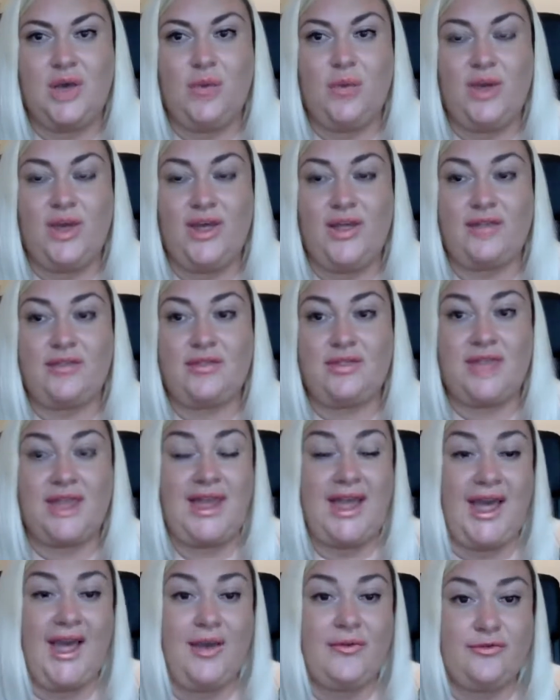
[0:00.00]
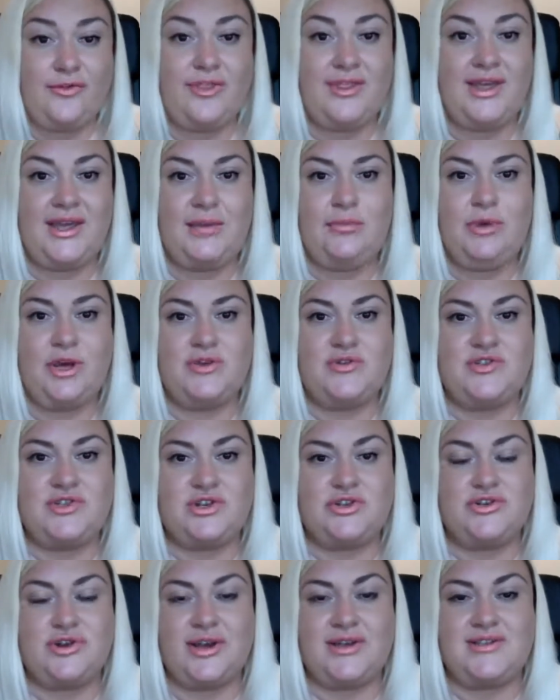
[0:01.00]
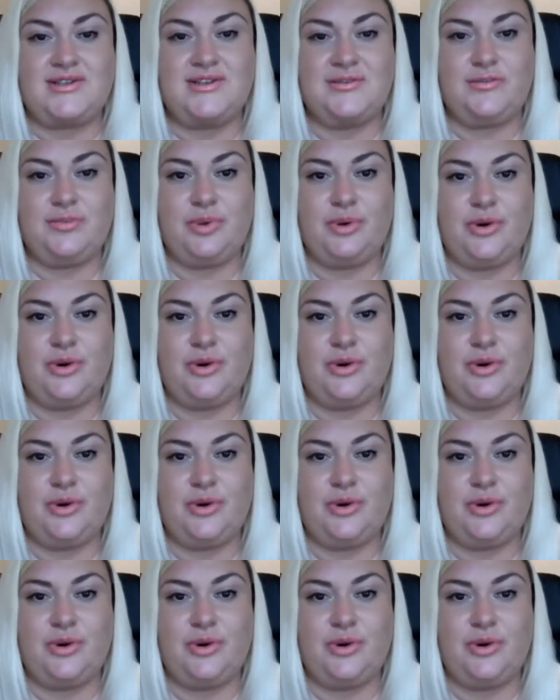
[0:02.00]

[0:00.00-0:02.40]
where they have the most attractive